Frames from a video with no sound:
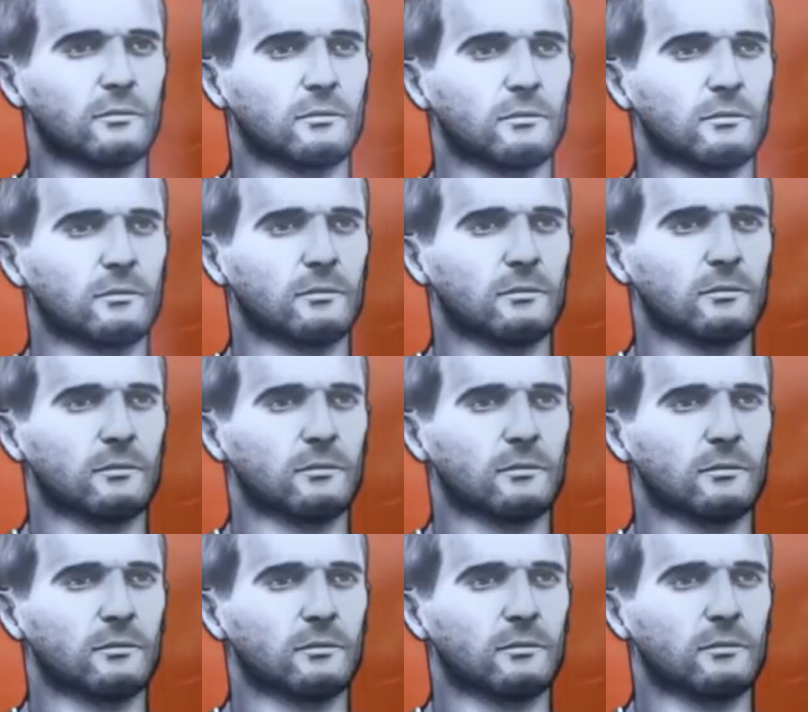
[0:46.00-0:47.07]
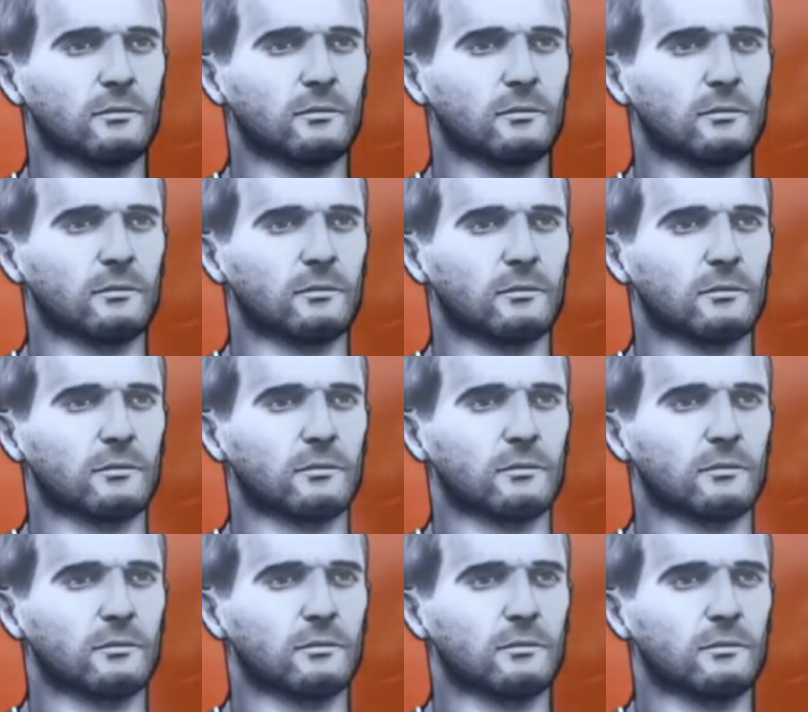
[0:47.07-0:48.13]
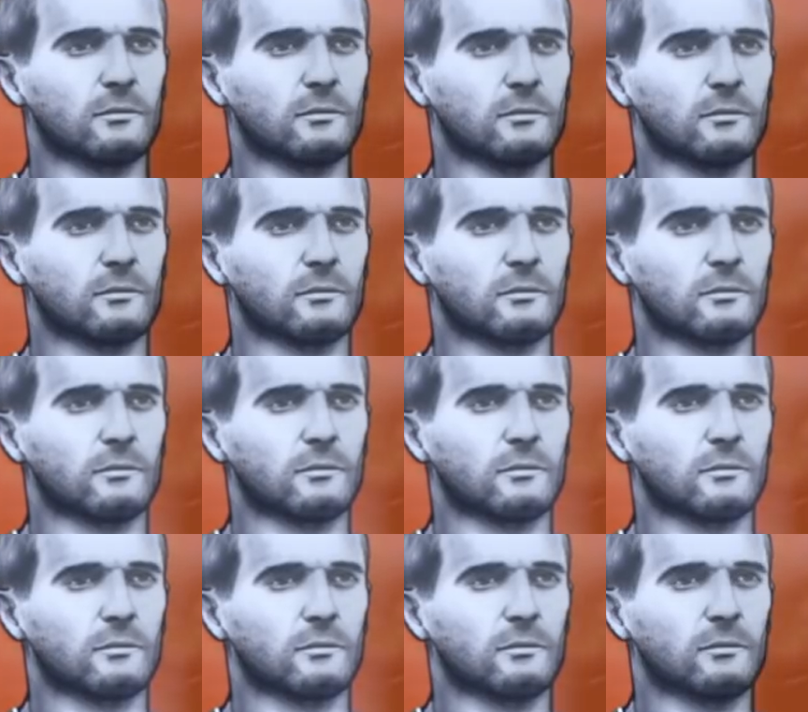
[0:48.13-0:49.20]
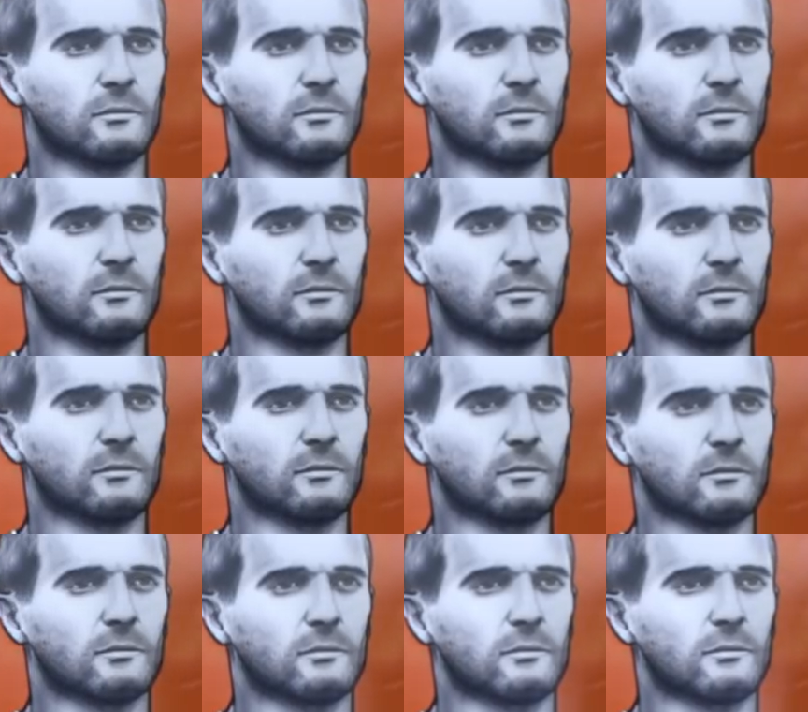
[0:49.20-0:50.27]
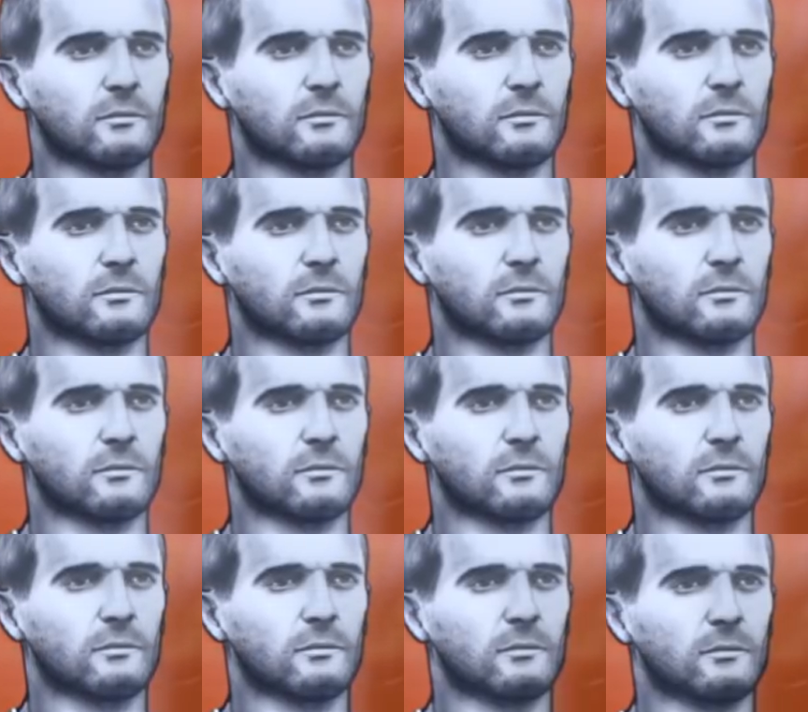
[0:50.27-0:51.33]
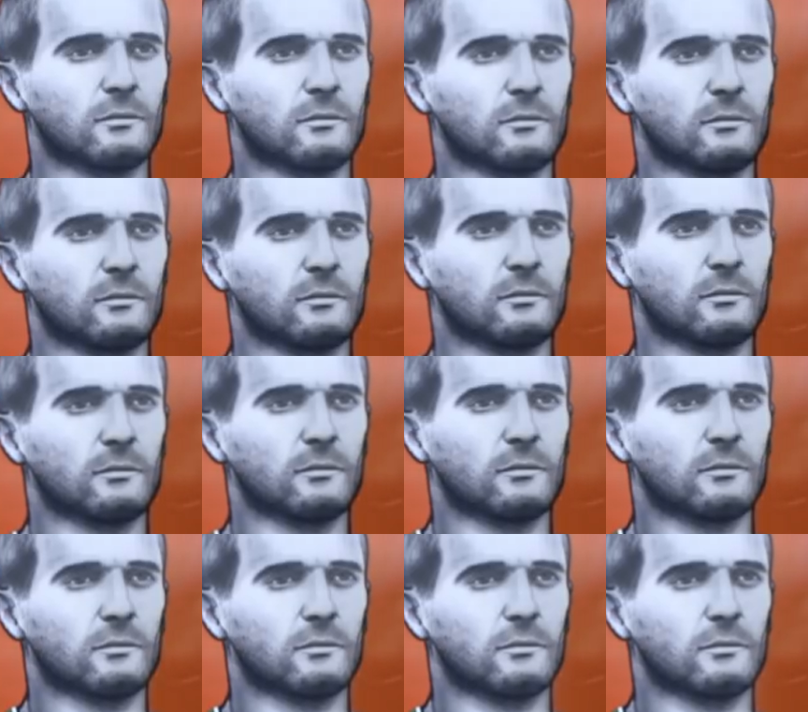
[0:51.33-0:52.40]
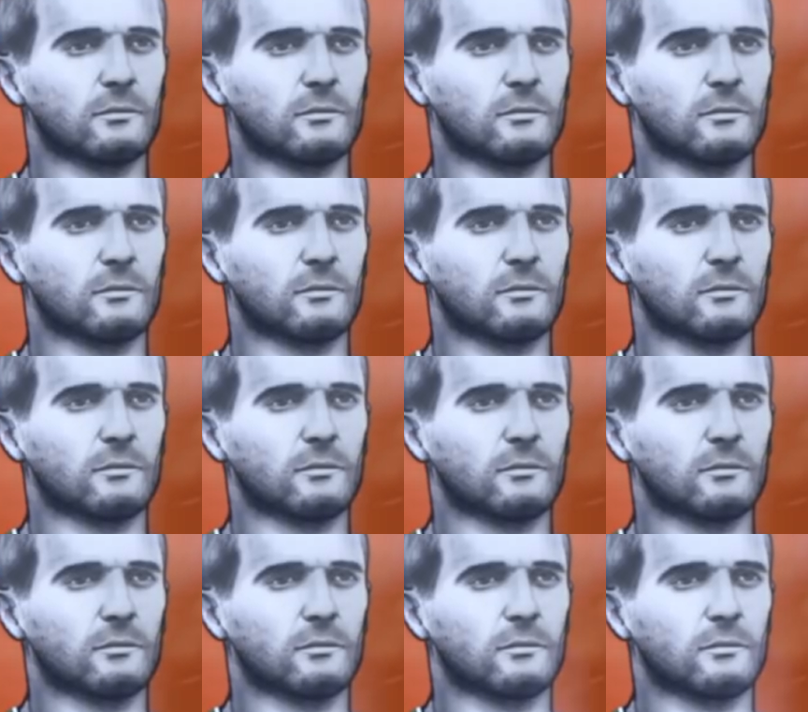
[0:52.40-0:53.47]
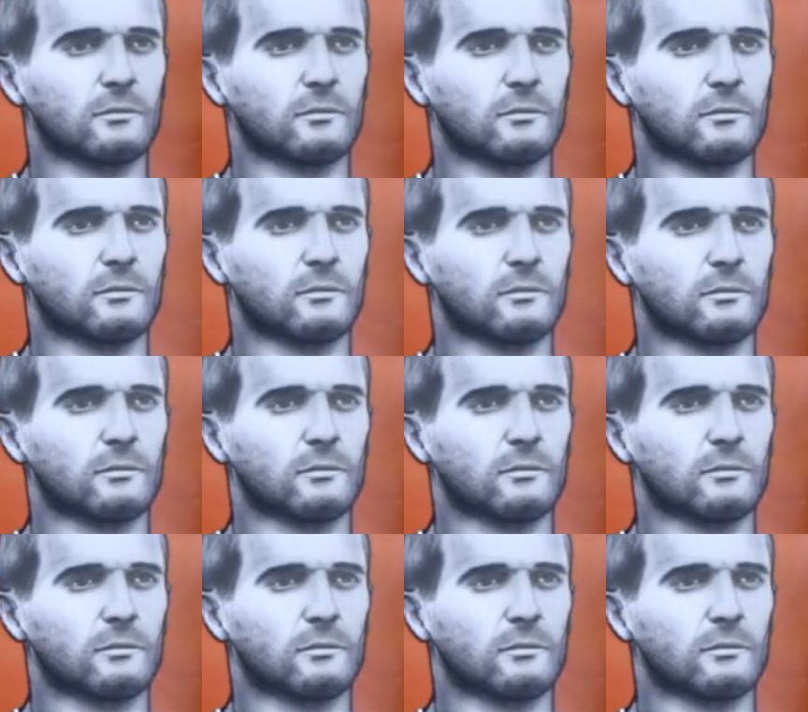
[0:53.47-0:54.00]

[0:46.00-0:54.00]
The person shown says nothing.